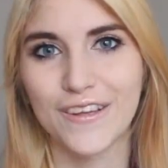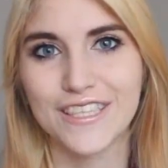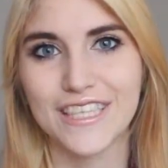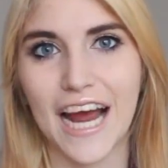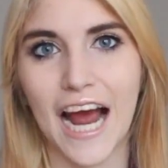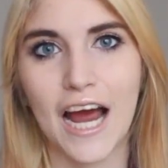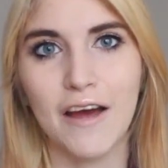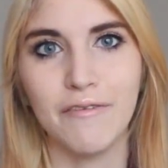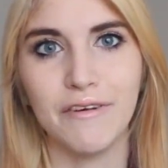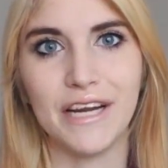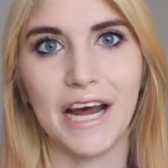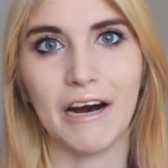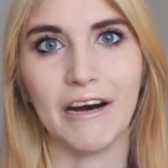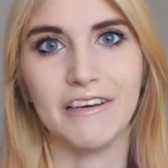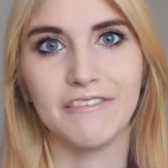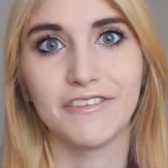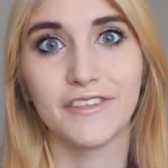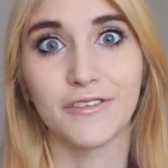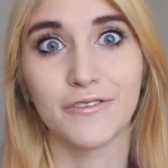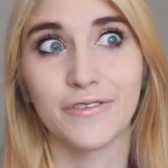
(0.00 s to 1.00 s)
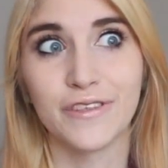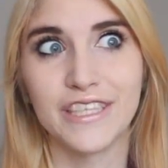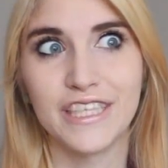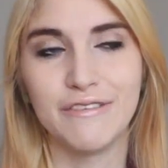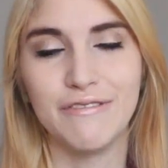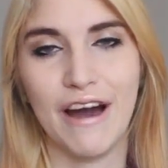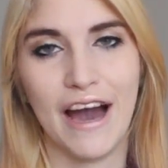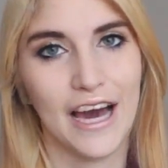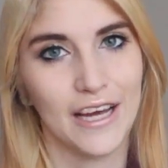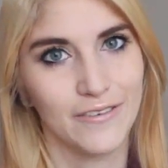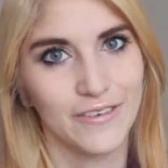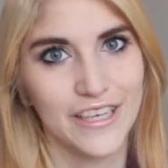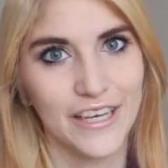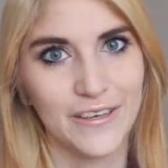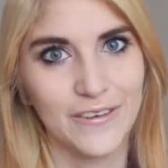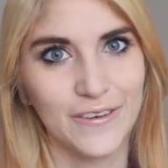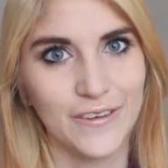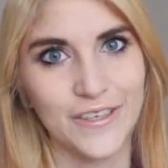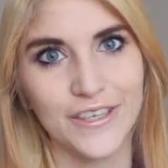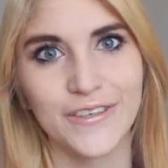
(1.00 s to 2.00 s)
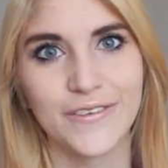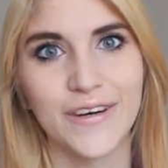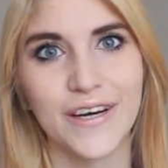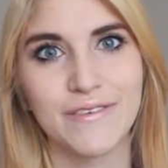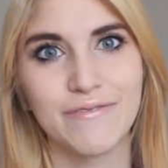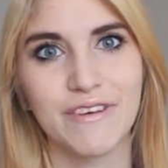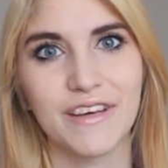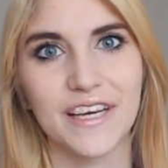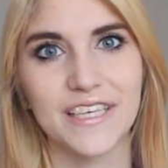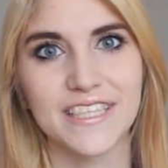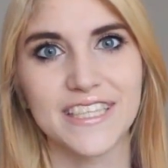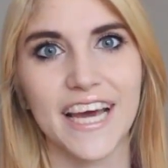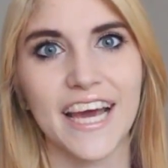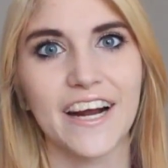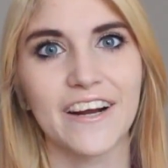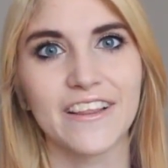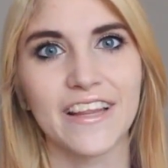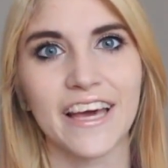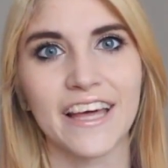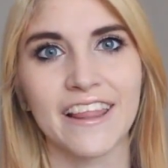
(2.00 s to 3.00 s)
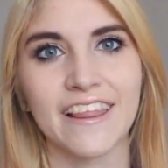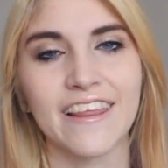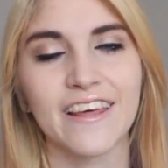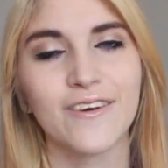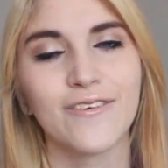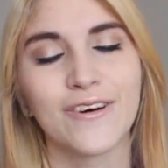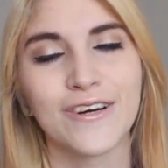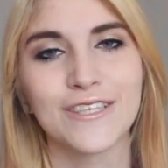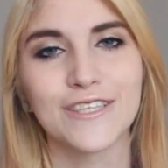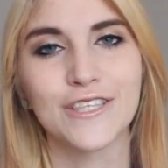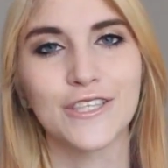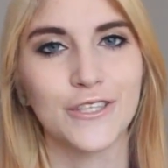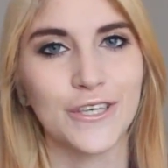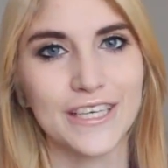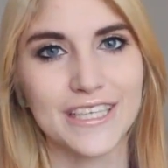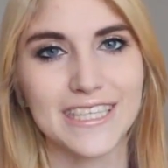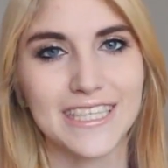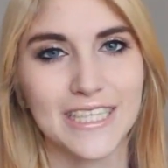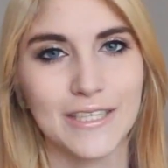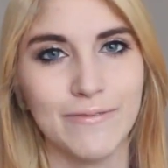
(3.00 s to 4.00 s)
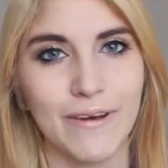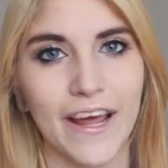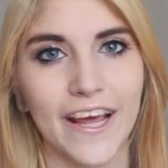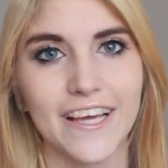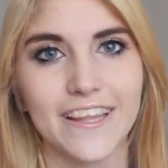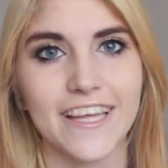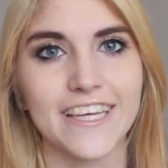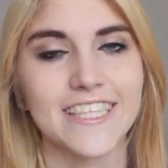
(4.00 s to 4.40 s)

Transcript: the time, and now I feel really bad when I order one because they are like the worst drinks to make.